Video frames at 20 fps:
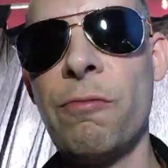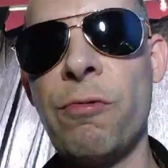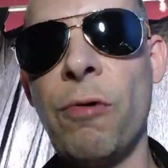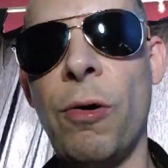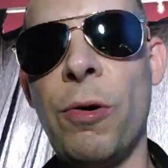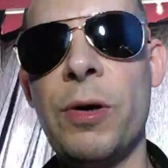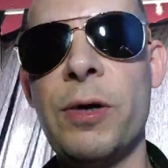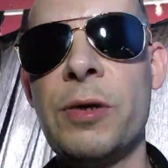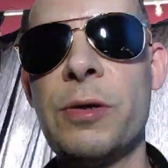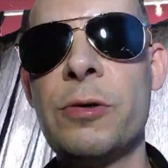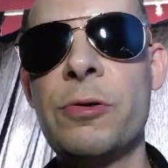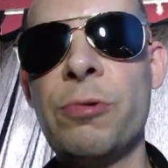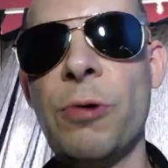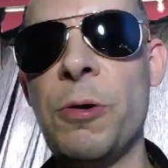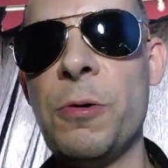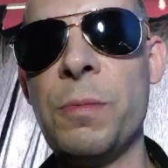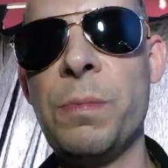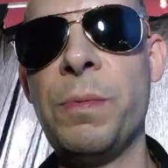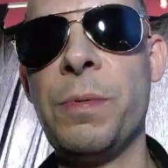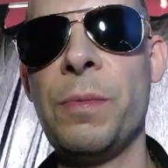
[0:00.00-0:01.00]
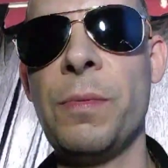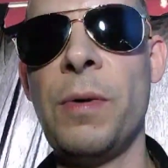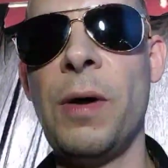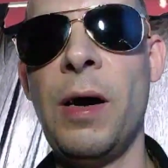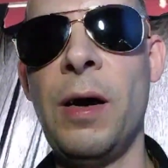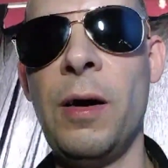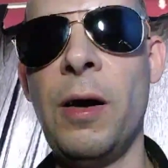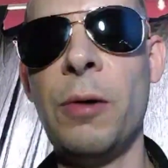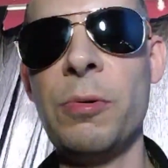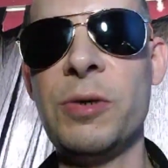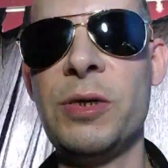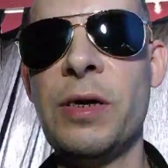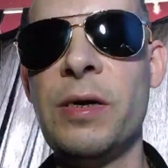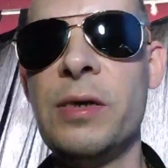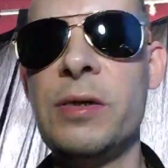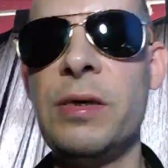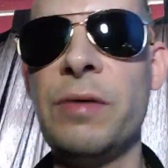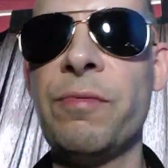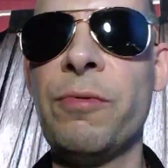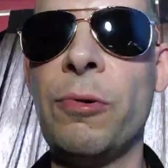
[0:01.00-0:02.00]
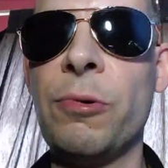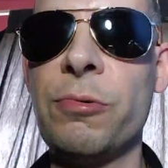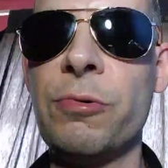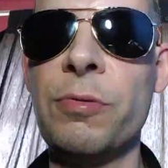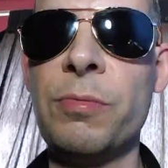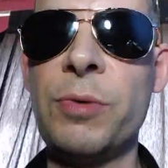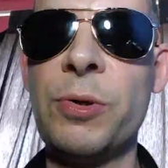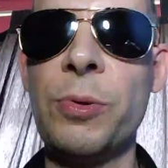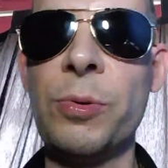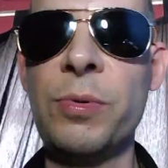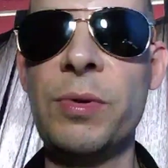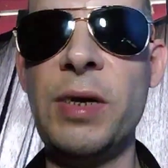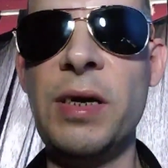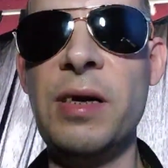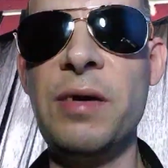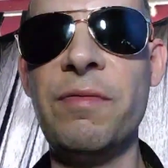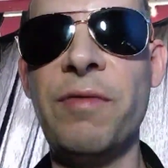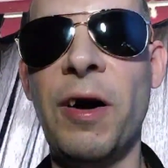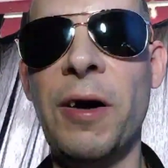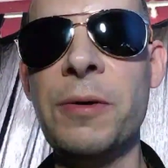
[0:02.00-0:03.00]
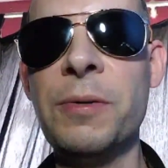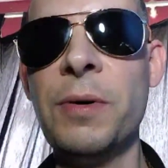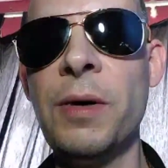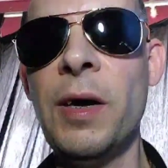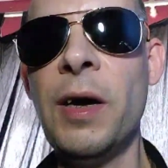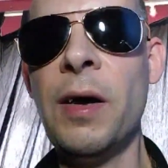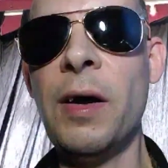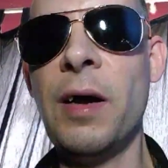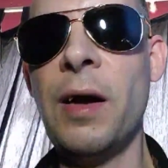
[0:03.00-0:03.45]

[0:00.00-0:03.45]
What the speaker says: rock group, alternative rock group called Devo.